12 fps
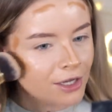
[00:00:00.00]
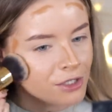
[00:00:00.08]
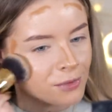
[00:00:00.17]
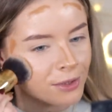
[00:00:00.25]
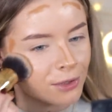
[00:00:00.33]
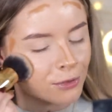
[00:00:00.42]

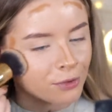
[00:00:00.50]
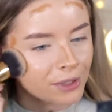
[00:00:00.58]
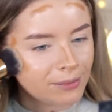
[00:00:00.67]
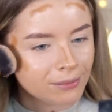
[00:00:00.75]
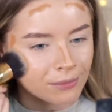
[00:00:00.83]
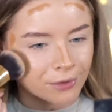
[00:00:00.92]
doing your
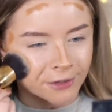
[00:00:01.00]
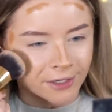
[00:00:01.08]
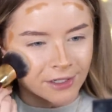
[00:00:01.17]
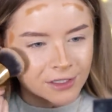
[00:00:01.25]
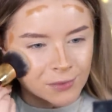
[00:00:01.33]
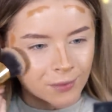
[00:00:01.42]
cream
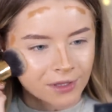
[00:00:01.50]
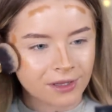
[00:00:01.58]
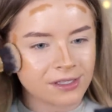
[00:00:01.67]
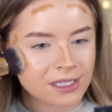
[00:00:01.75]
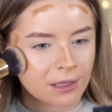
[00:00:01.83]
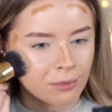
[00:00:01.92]
products with
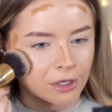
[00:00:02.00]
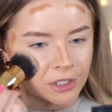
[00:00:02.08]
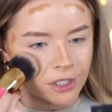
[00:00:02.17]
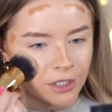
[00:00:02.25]
the same brush